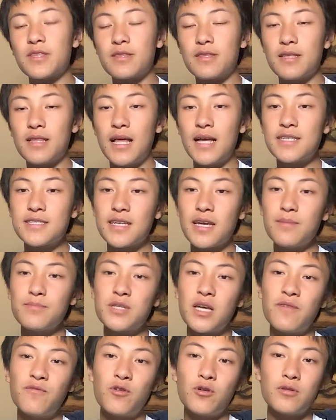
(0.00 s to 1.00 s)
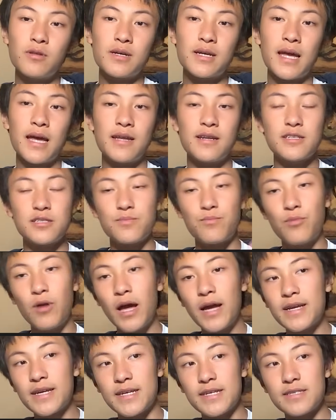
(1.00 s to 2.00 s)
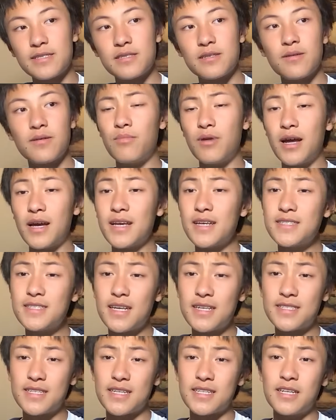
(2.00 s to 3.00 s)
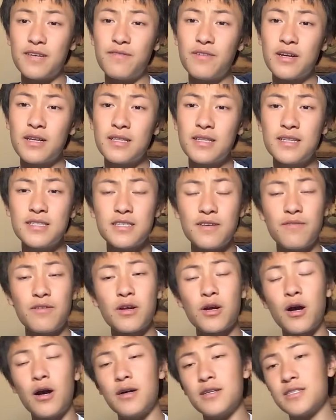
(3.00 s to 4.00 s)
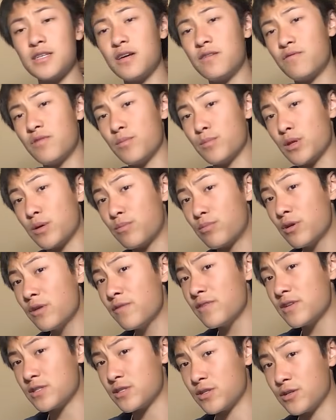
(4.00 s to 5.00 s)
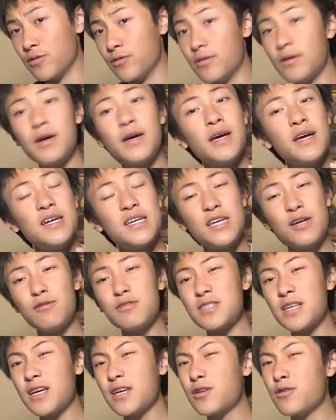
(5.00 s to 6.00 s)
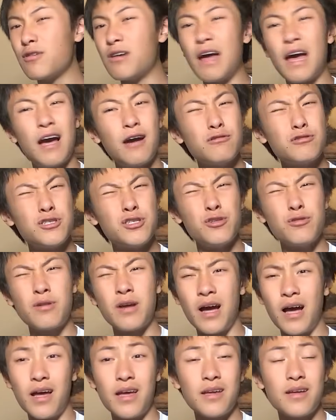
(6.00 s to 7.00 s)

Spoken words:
The last game dev we'll look at is Brackeys. Brackeys has significantly different content from the previous two. He was like your how-to guy.